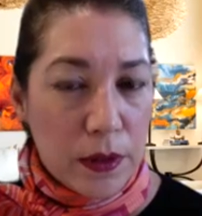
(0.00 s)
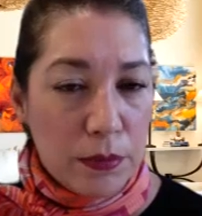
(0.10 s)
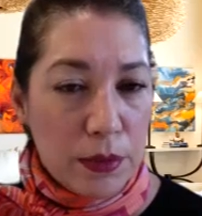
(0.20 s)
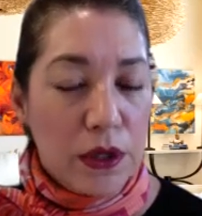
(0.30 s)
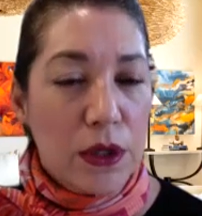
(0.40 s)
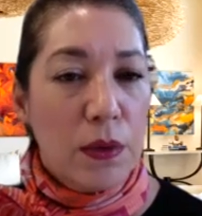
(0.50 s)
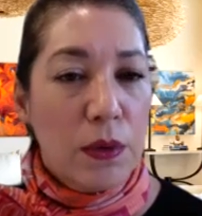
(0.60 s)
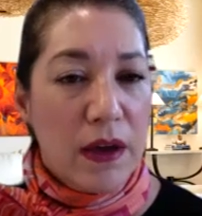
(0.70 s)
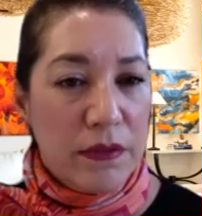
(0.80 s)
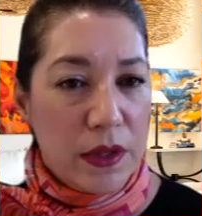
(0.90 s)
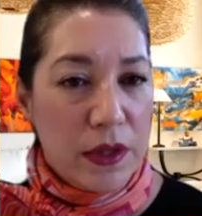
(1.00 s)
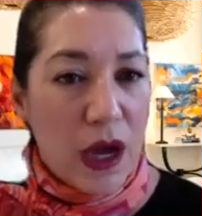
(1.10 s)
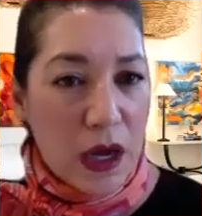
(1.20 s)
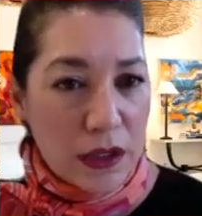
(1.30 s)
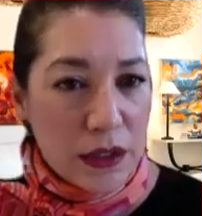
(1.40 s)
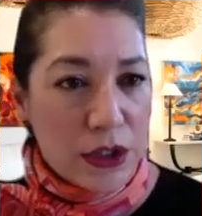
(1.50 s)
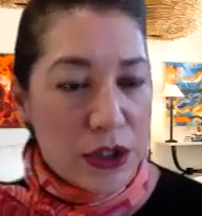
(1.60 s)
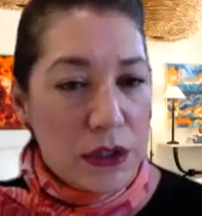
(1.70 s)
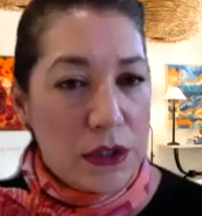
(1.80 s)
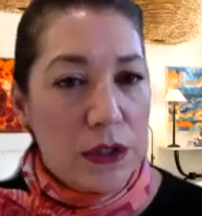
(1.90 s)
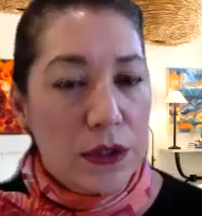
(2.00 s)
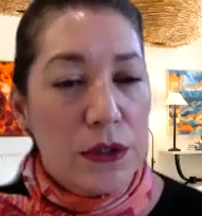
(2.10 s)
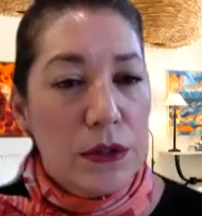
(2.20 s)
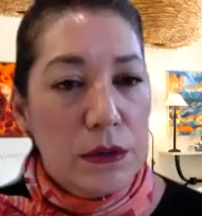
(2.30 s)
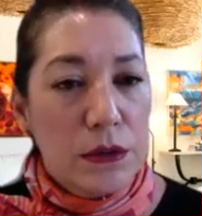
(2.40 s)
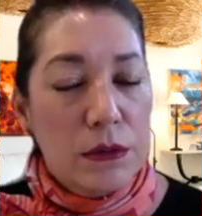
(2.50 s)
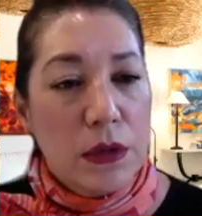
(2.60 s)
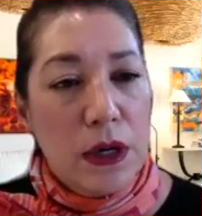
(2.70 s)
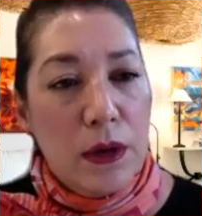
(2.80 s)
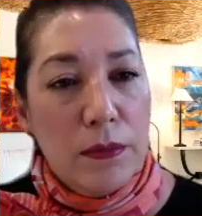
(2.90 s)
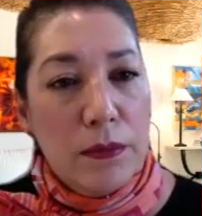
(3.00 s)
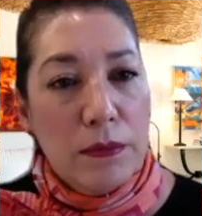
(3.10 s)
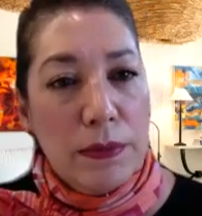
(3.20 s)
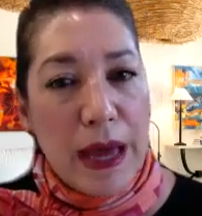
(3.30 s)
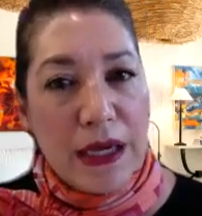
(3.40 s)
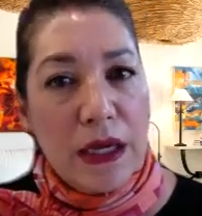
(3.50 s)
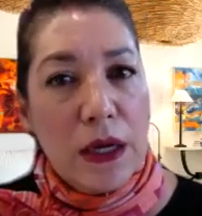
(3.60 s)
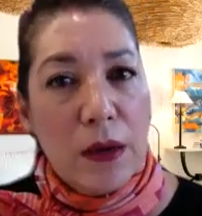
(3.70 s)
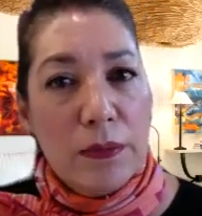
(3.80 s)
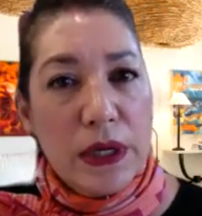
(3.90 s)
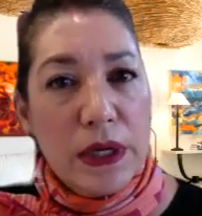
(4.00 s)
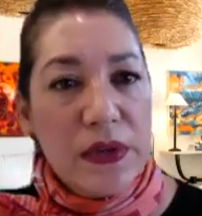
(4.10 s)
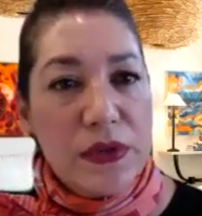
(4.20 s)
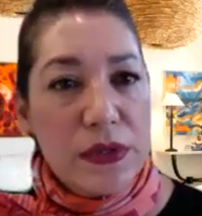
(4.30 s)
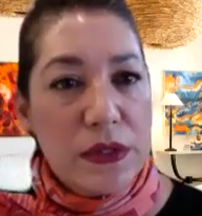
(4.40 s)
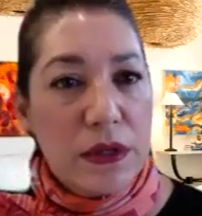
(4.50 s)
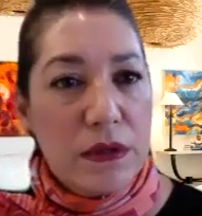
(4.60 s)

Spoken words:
but you have the knowledge to back it up, because